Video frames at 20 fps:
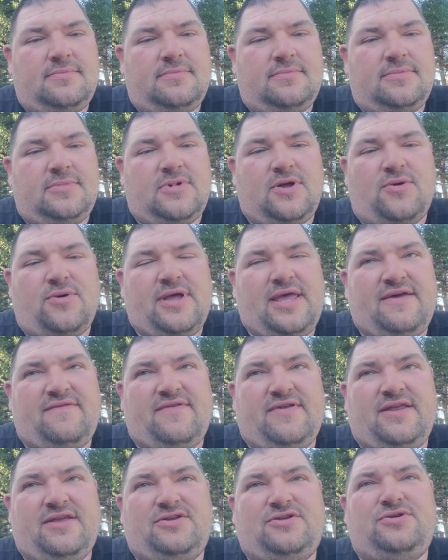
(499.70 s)
don't have
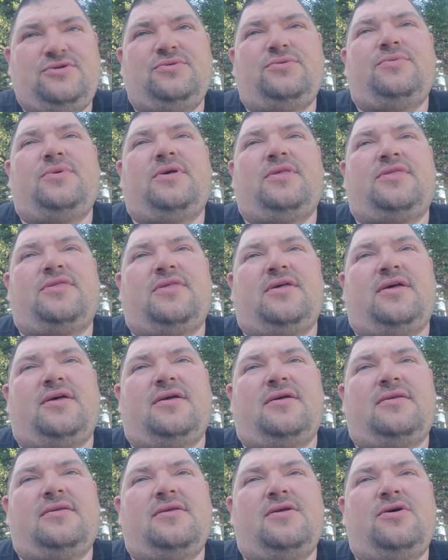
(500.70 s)
an issue with
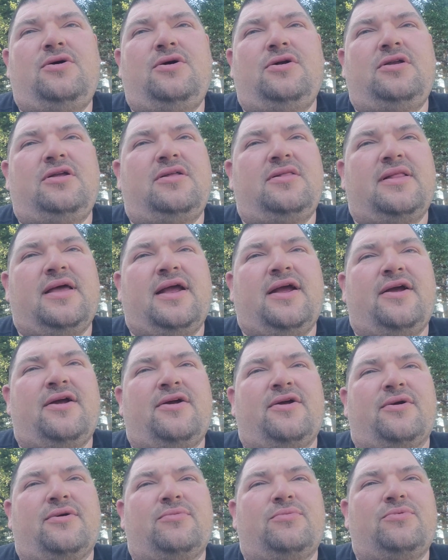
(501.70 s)
hood
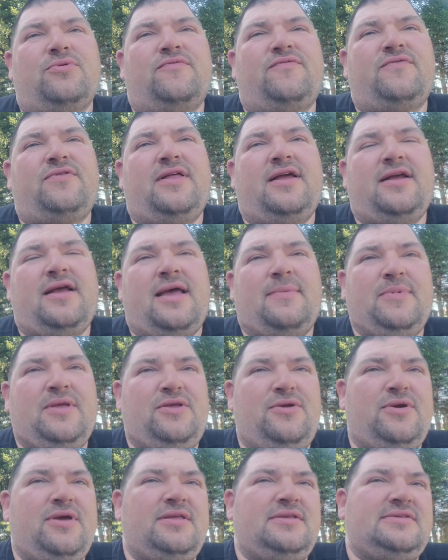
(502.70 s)
glare or roof glare. I
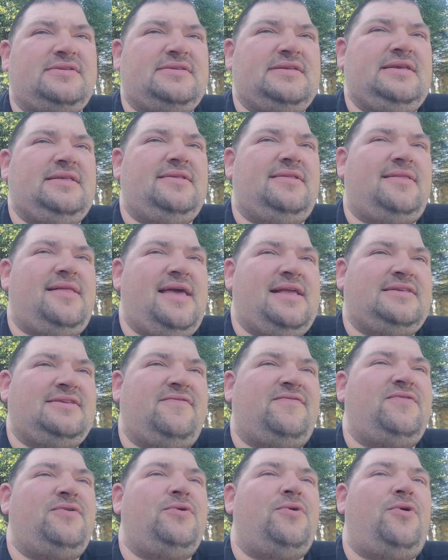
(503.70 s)
mean, you can see the lights
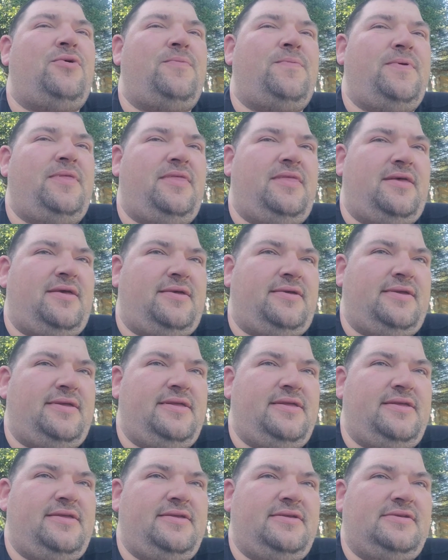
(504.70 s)
if you open the
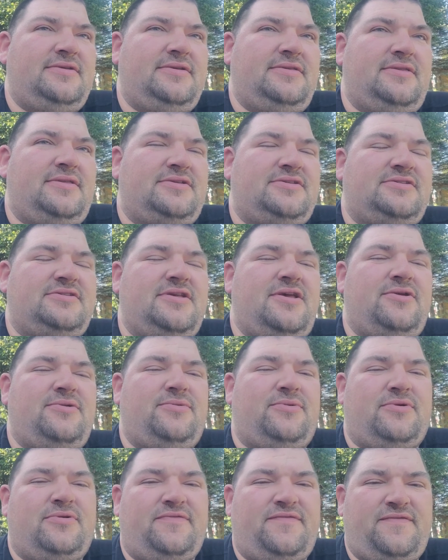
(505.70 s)

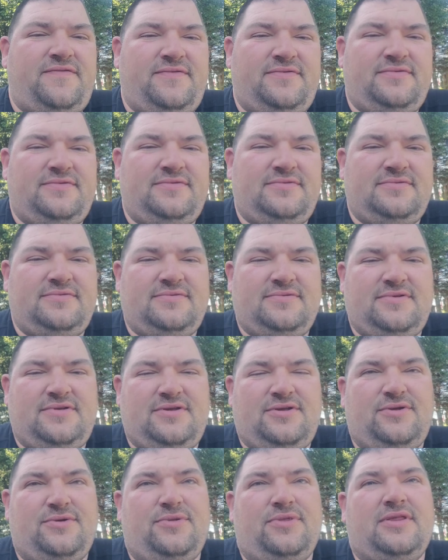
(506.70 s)
sunroof,
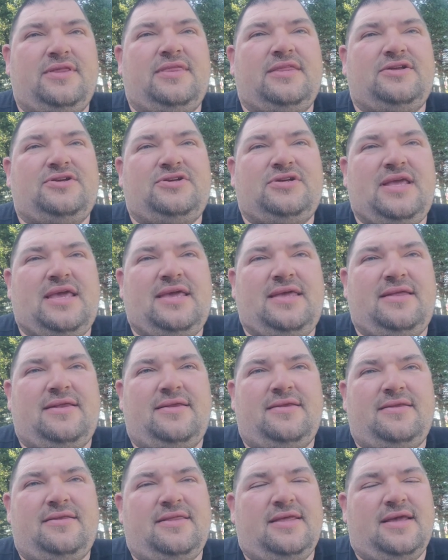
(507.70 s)
you know, the shade
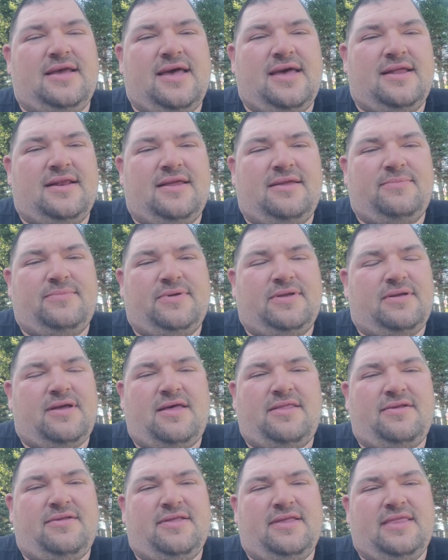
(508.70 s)
thing on it, but
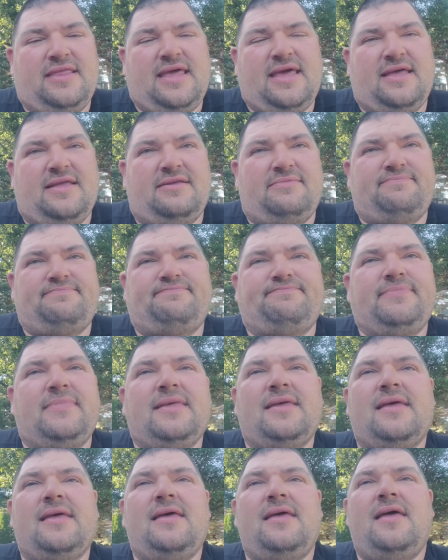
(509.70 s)
other than that,
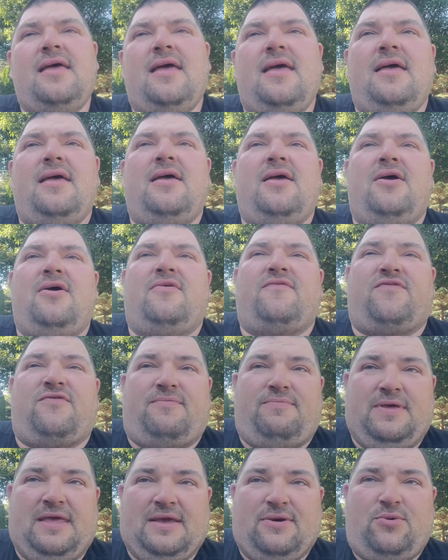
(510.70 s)
for
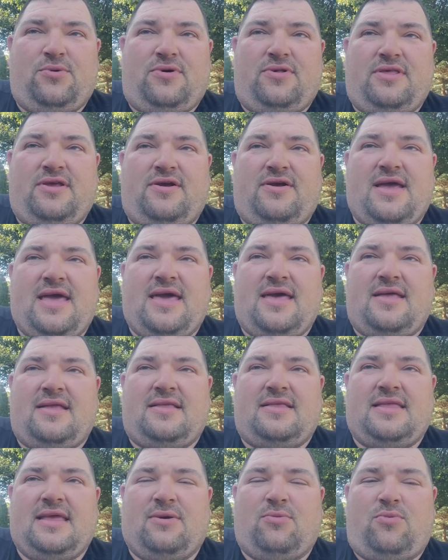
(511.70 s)
being where they're
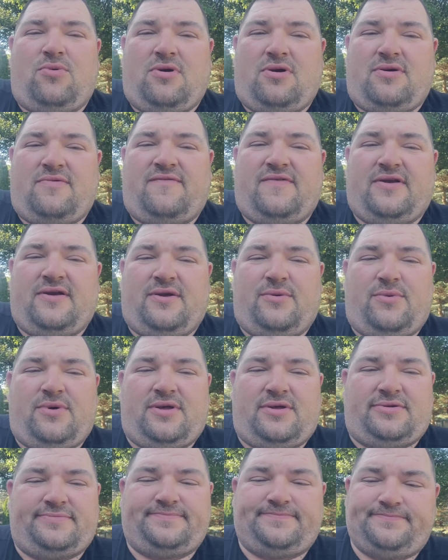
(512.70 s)
at, they work very
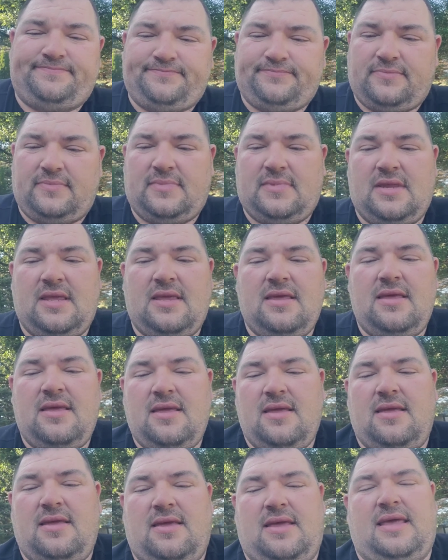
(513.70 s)
well.
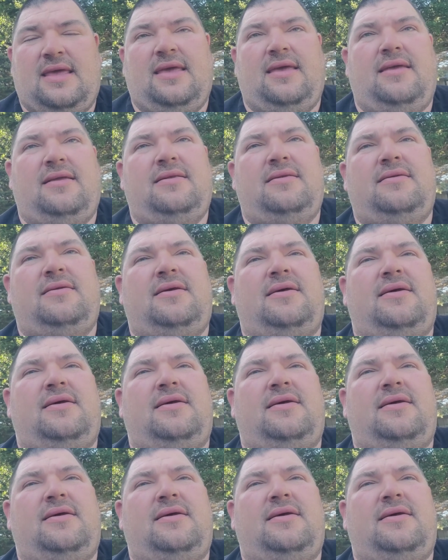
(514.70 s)
And